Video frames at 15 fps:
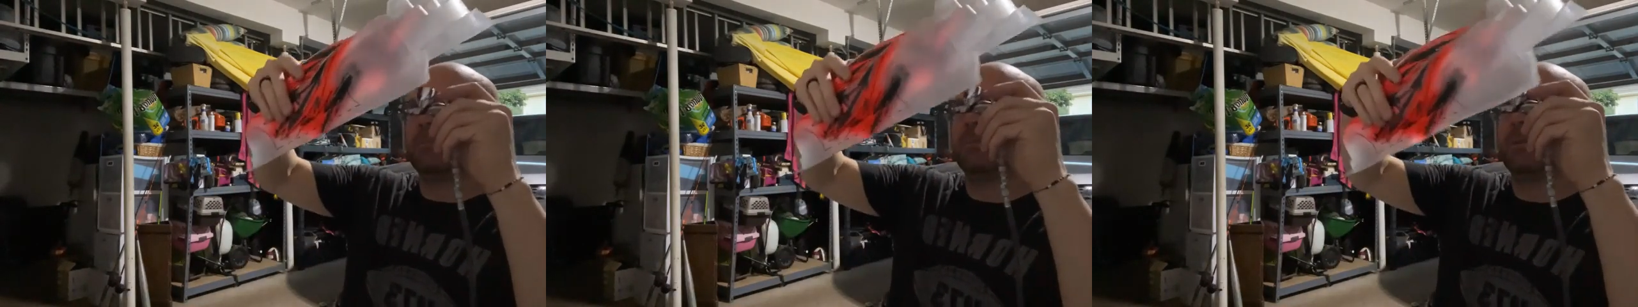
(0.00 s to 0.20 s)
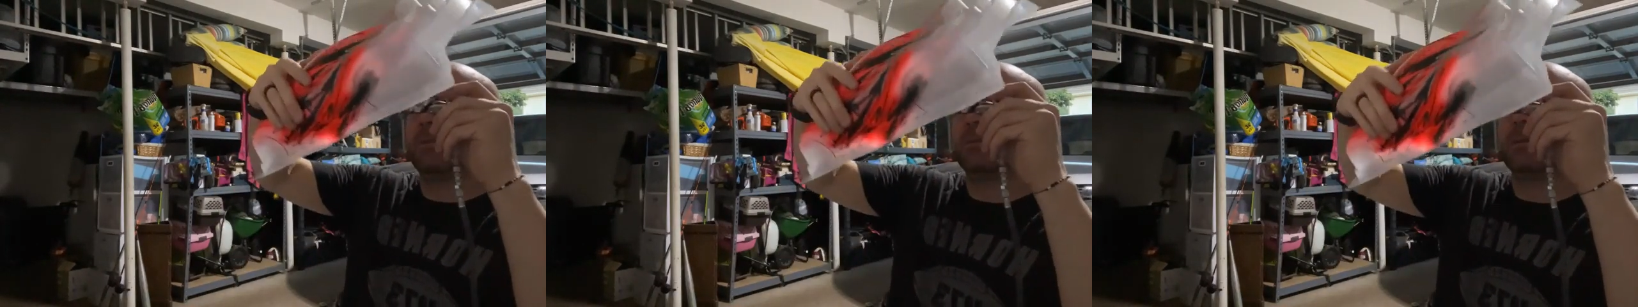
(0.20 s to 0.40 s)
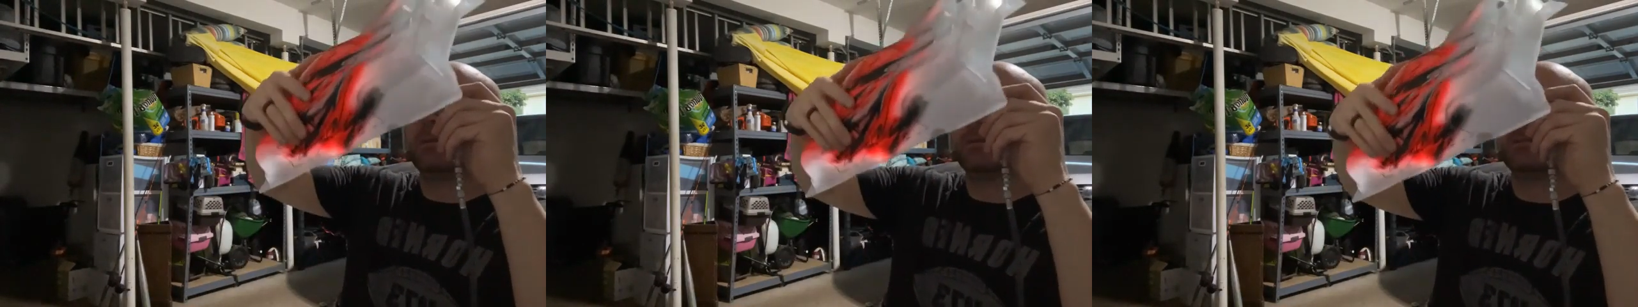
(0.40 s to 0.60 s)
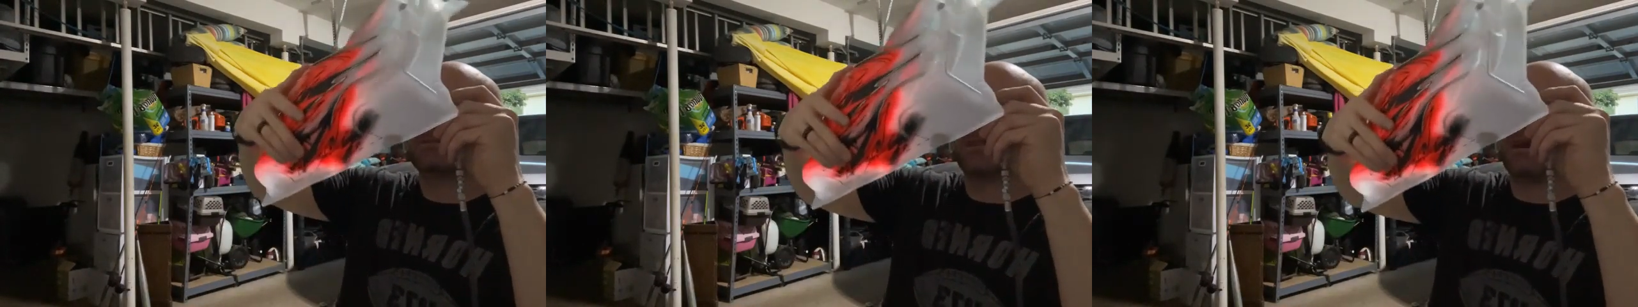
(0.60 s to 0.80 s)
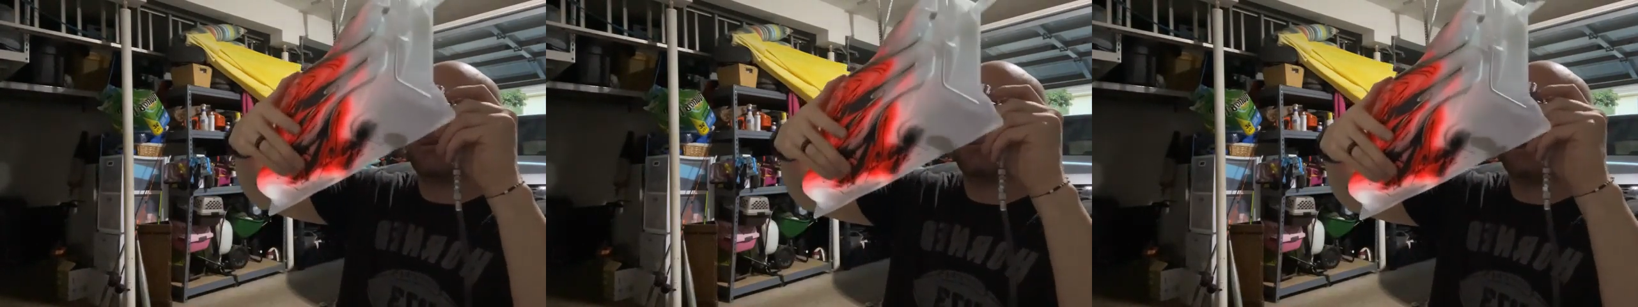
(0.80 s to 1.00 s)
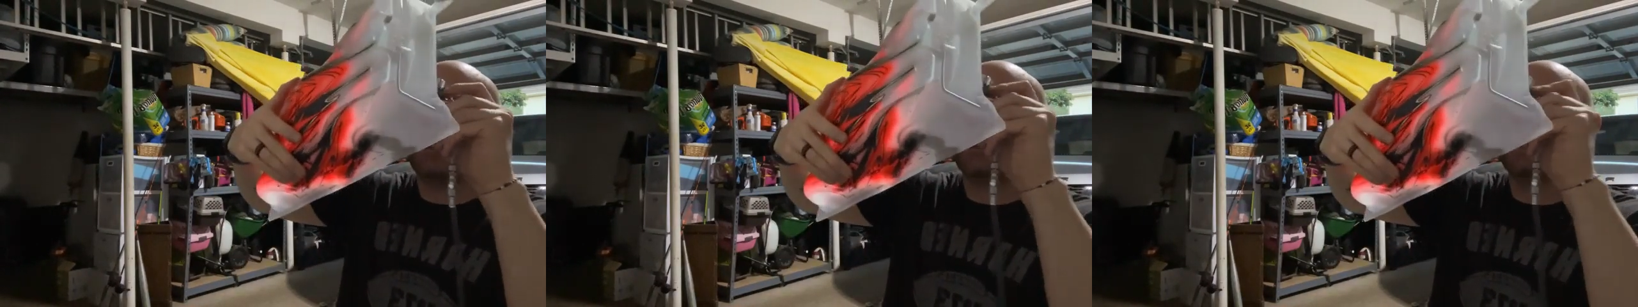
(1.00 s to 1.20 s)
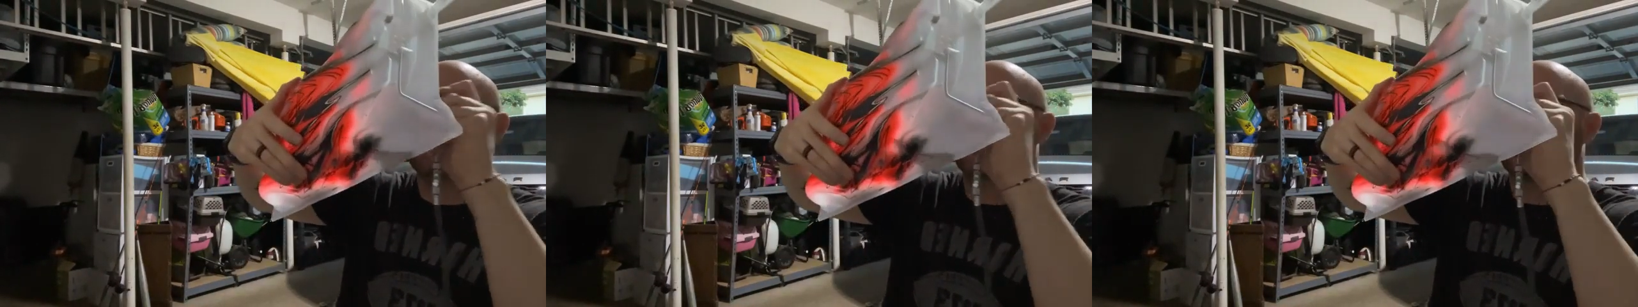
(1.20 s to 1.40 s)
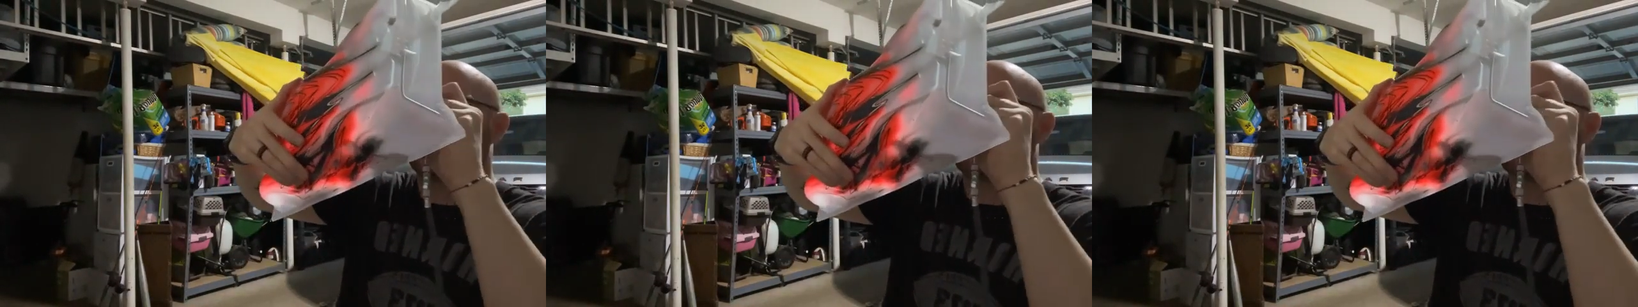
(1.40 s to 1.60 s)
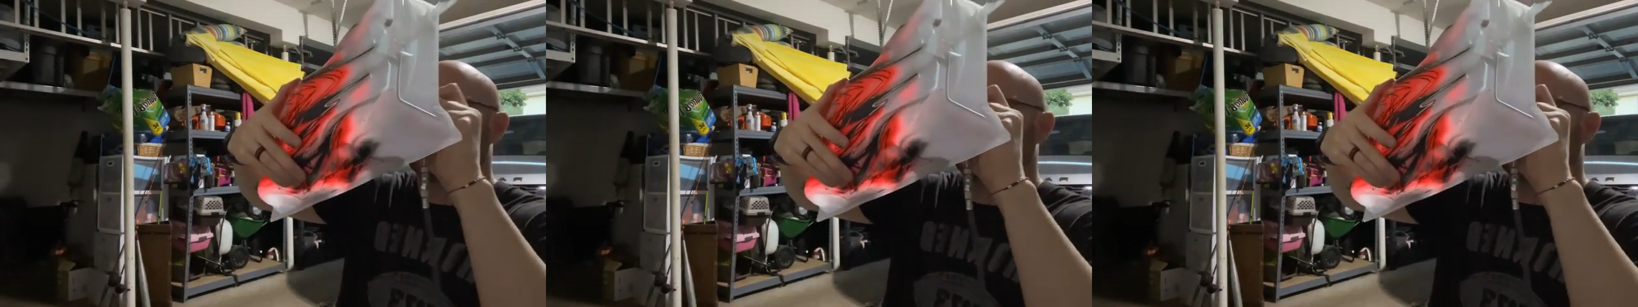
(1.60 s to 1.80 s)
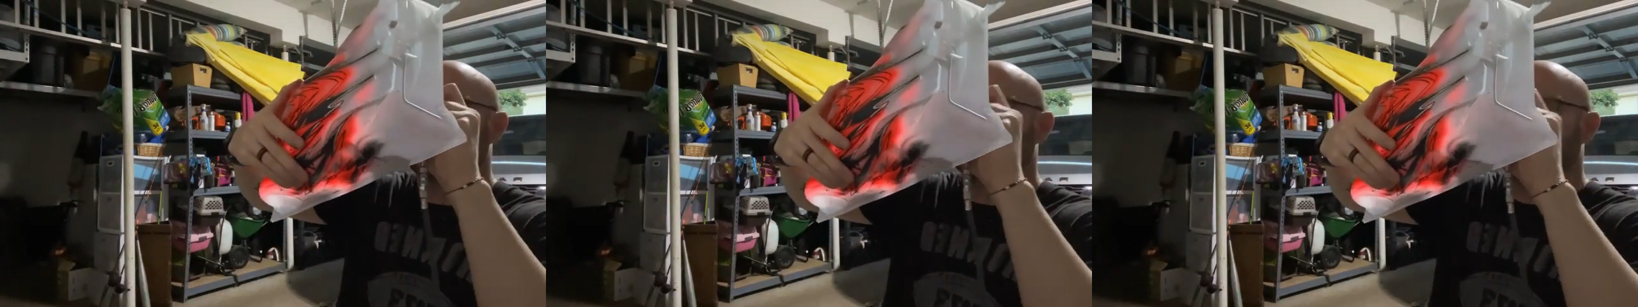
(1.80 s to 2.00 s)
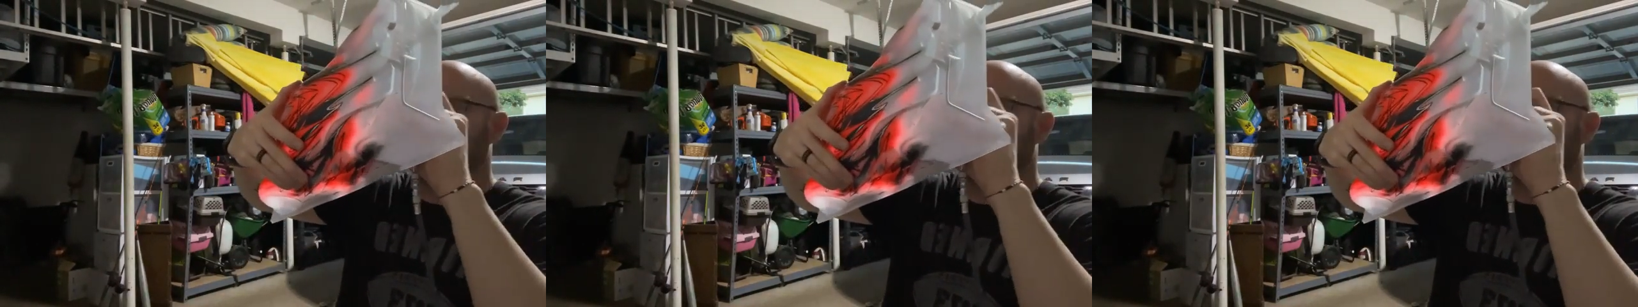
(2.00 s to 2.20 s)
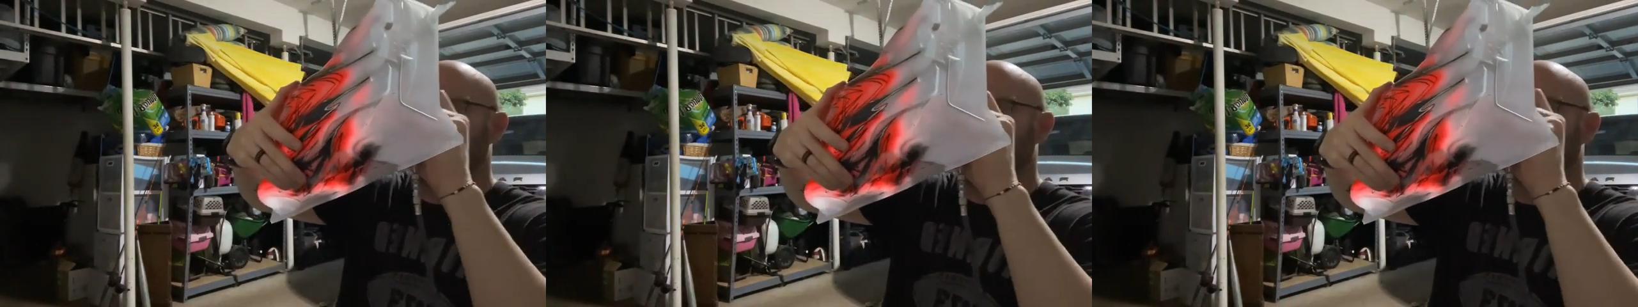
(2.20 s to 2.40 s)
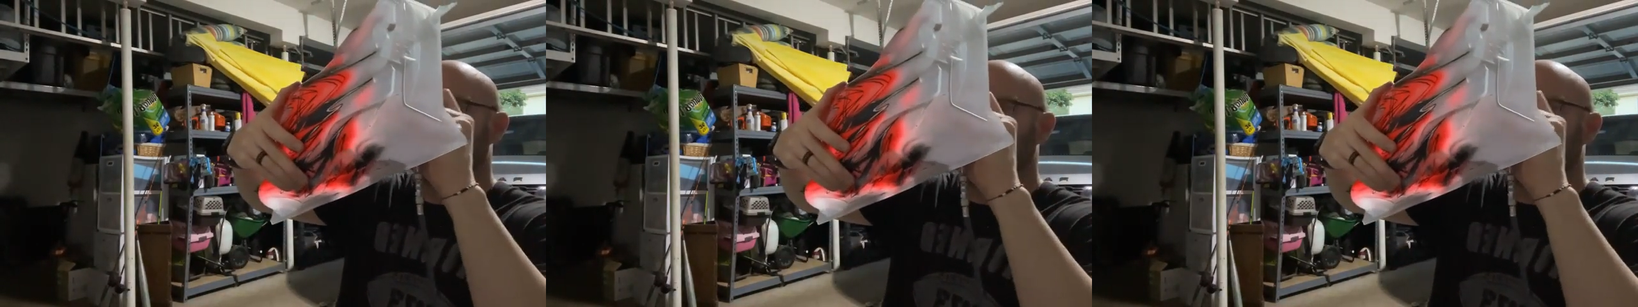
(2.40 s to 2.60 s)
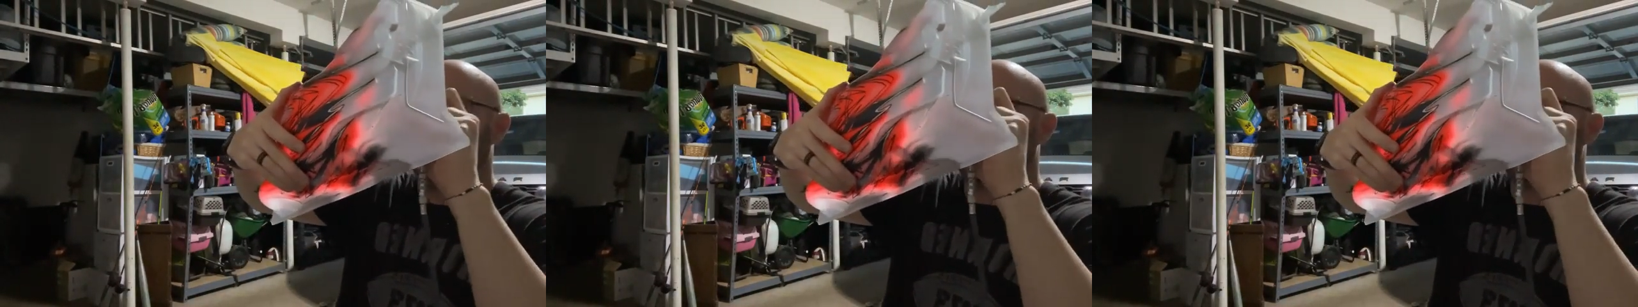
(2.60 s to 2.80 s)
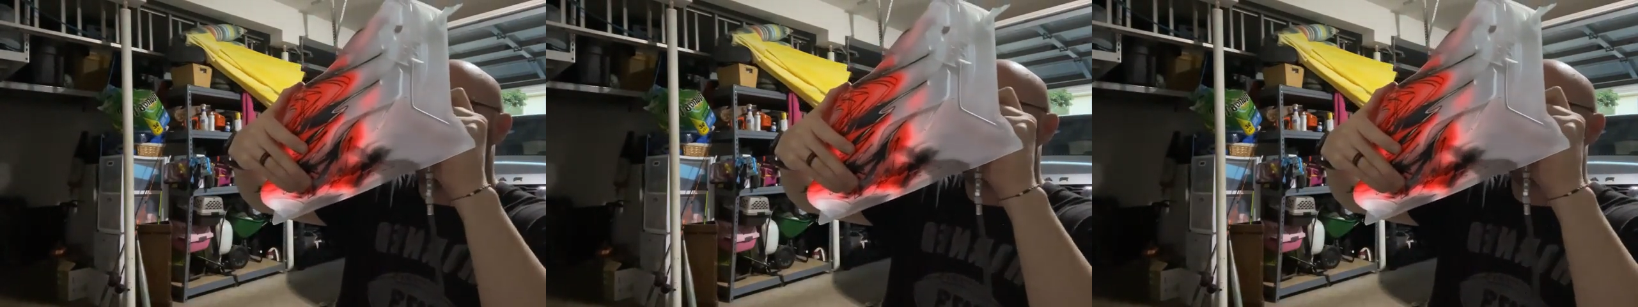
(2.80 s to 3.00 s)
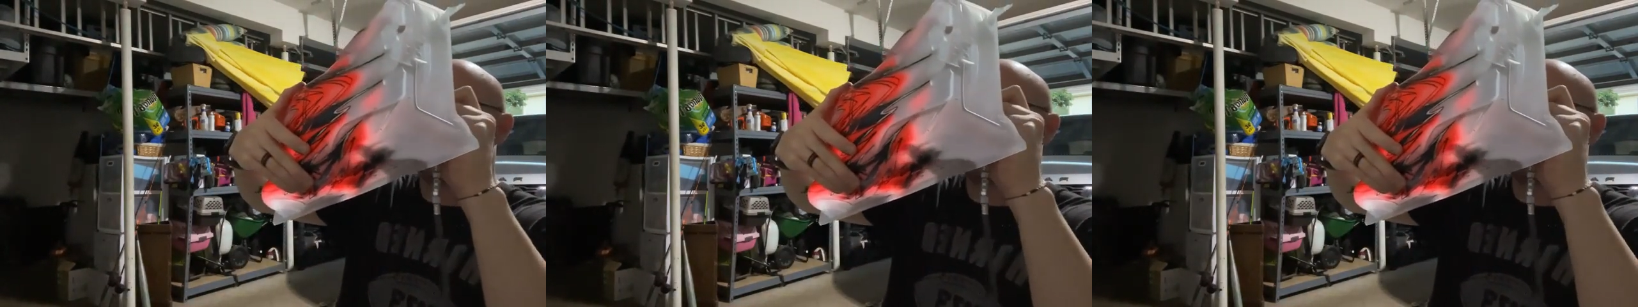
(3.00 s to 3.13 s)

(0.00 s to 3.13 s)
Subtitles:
[unreadable: no face in view]